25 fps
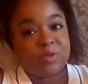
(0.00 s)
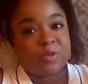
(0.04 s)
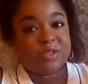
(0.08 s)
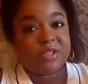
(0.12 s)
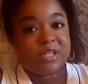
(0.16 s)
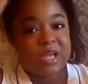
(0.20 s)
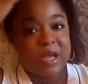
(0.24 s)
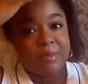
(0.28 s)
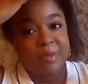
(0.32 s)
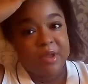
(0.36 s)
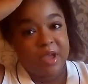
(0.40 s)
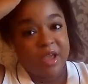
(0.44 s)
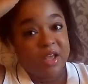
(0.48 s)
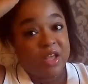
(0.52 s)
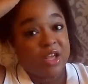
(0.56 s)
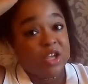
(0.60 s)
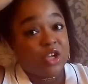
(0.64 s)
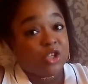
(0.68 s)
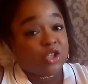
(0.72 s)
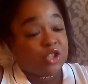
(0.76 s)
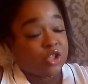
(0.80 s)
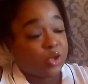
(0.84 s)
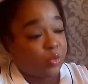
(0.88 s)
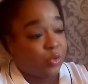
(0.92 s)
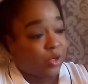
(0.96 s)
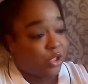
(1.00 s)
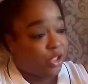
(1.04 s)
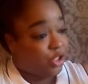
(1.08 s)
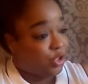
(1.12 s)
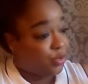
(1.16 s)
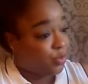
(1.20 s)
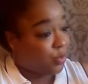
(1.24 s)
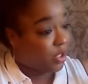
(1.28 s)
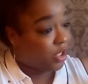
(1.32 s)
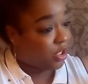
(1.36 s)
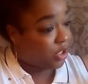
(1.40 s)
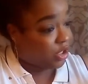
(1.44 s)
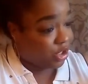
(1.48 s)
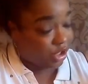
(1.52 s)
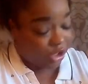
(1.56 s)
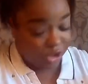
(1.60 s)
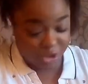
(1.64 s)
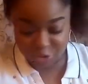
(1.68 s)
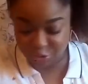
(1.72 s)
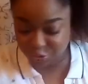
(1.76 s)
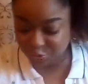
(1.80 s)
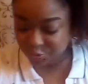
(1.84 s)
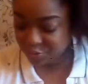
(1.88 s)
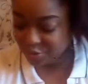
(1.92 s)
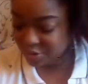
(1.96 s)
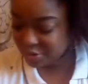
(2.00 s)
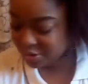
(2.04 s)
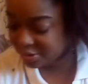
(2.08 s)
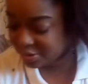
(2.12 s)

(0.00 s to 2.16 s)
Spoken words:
top knot. So what you want to do,